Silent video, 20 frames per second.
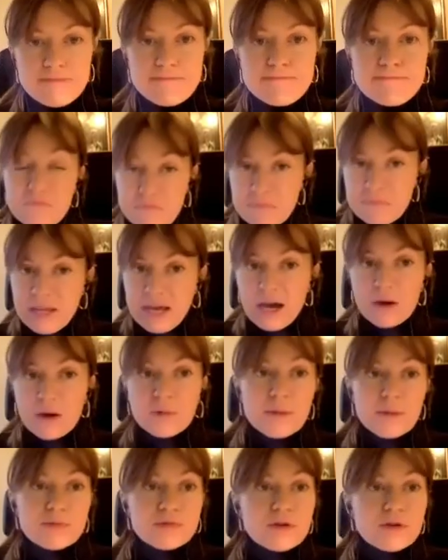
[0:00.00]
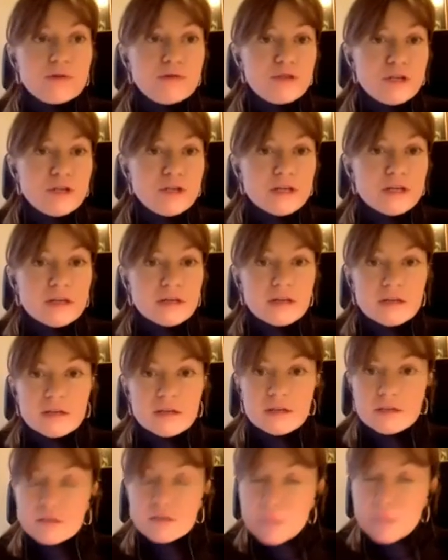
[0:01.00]
Now we're approaching
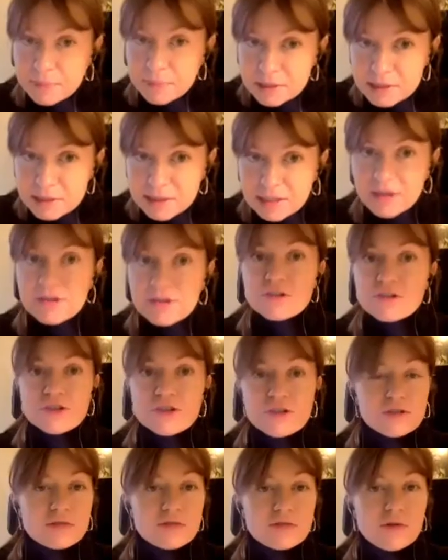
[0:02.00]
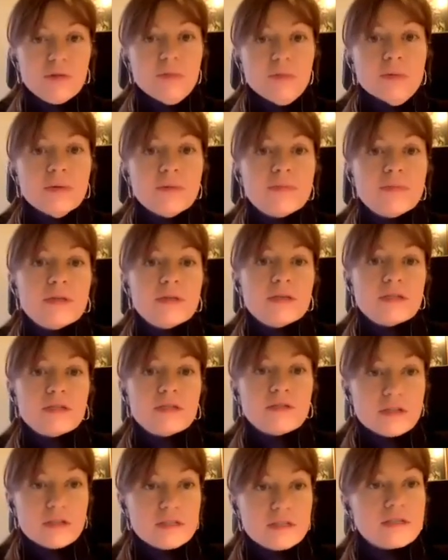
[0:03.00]
a bit larger group. So
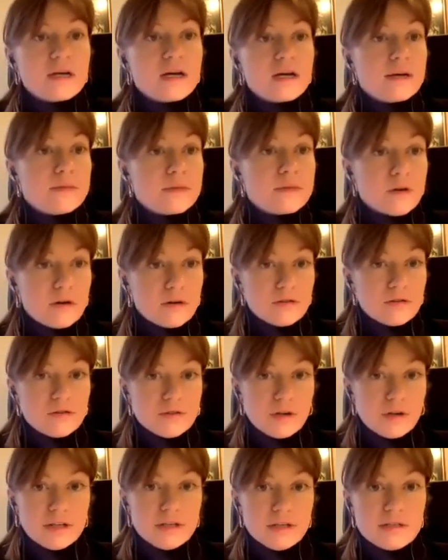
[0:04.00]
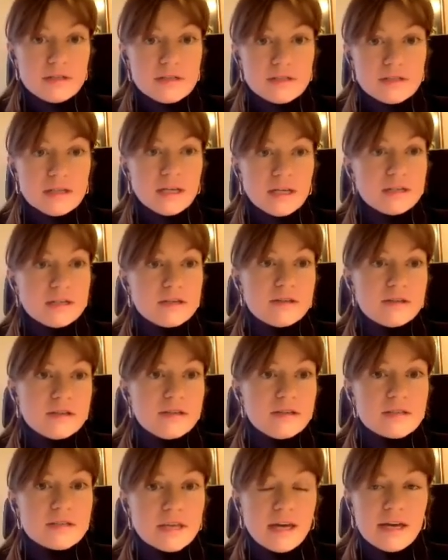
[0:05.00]
this time contrast, and in
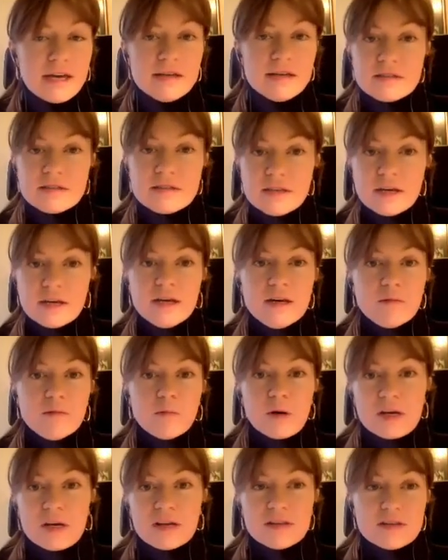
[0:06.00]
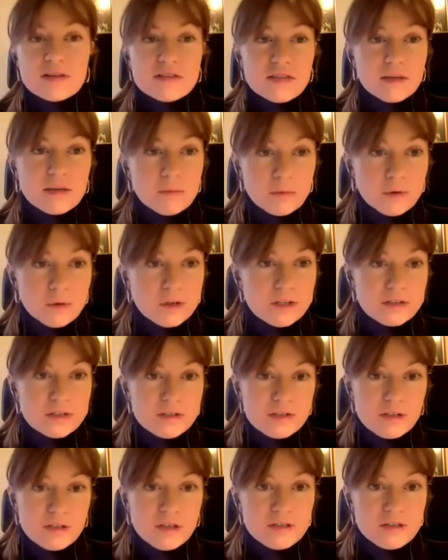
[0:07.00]
this case, one and the same word
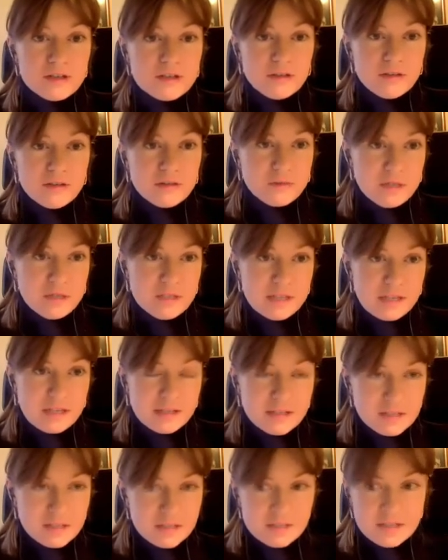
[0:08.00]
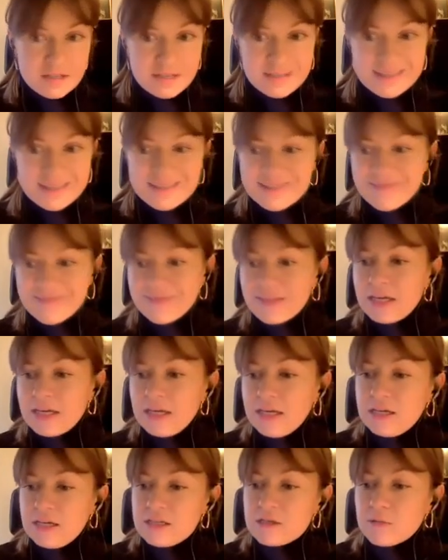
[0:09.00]
is used in 3 sentences.
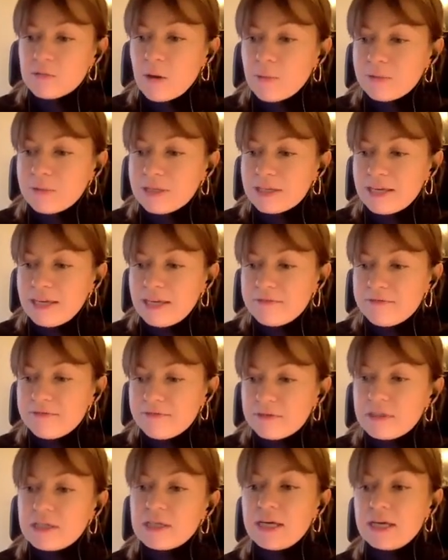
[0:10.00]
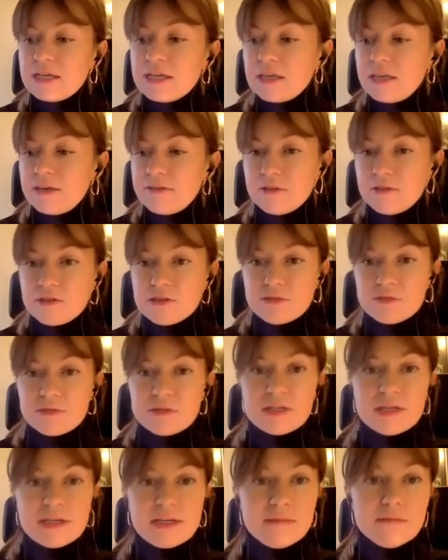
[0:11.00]
So I will give you some
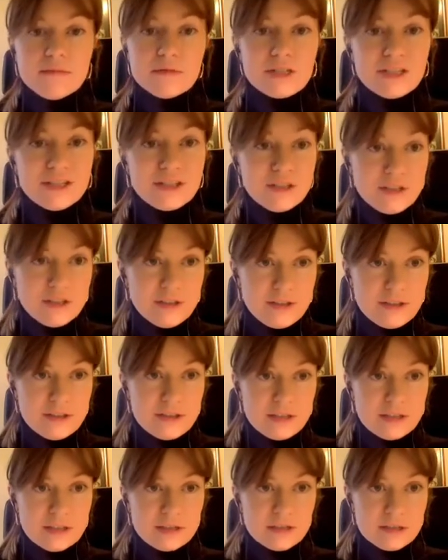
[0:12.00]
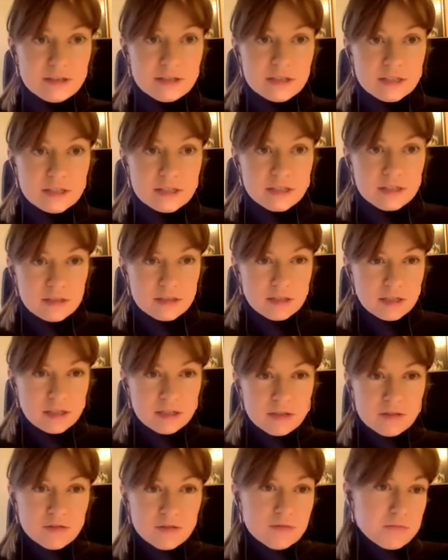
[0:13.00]
time to look at the sentences
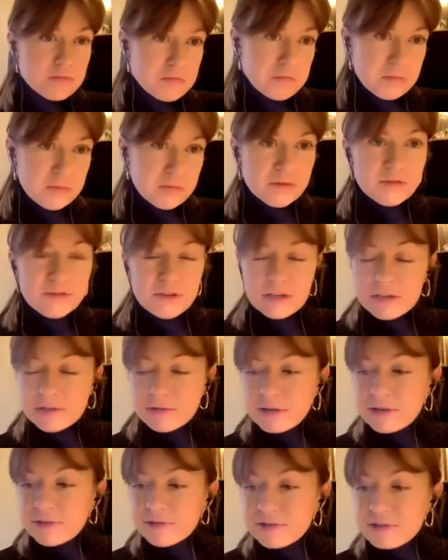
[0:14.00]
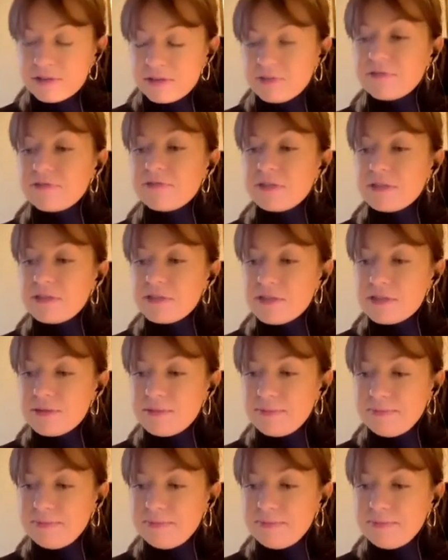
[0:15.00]
and figure out the difference.